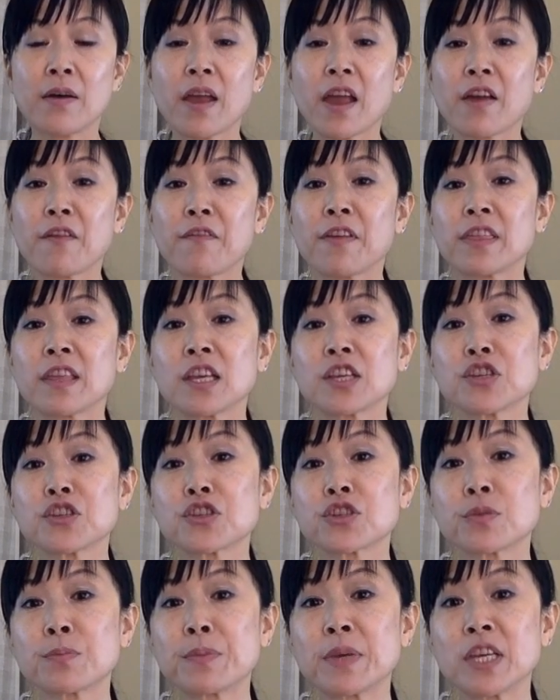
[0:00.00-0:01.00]
Everything
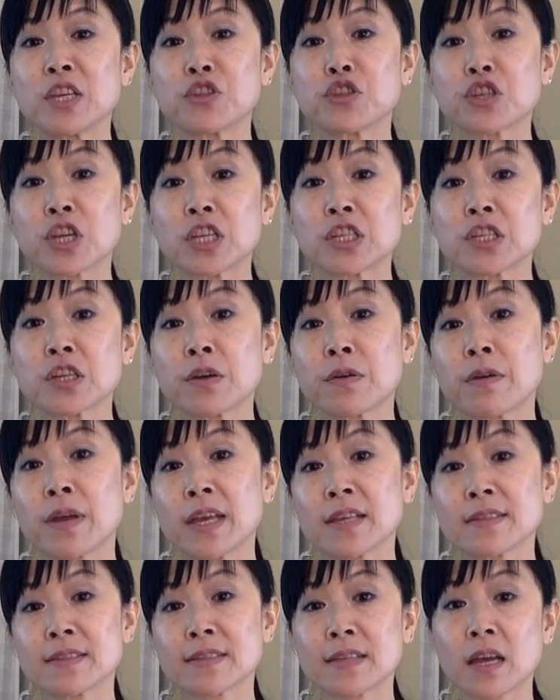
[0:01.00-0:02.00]
should be gentle
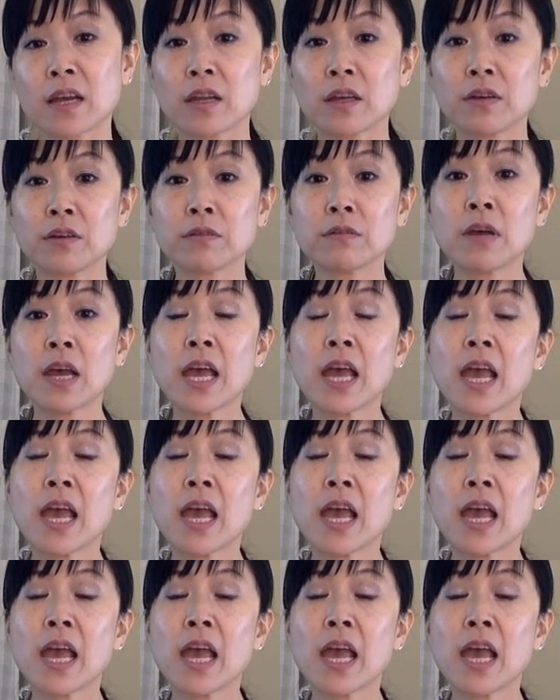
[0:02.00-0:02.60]
and subtle,